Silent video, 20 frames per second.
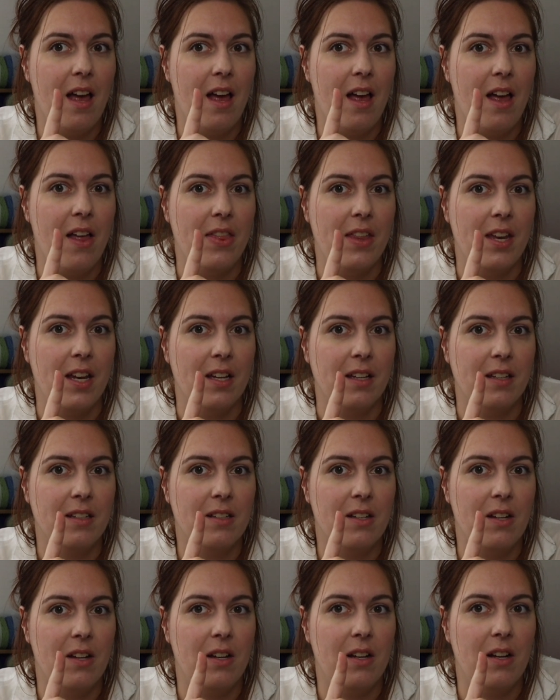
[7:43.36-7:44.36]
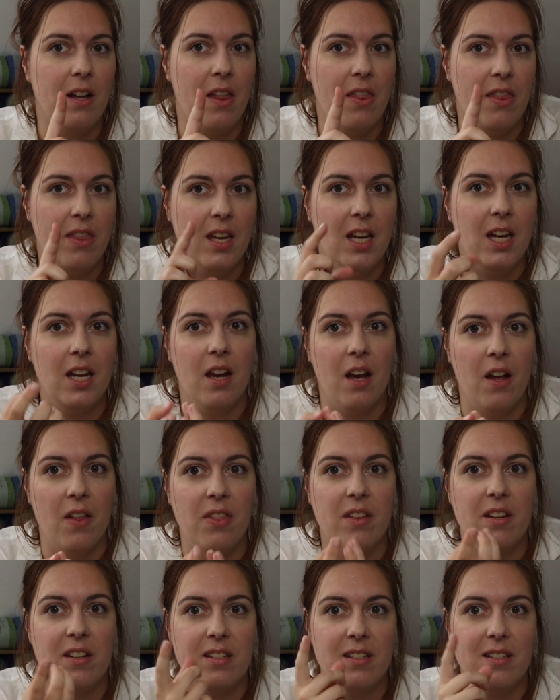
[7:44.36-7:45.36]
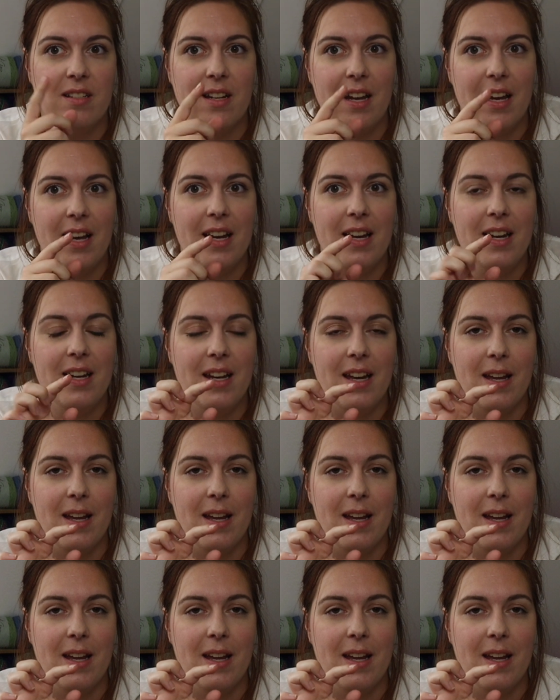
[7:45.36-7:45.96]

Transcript: on the underside,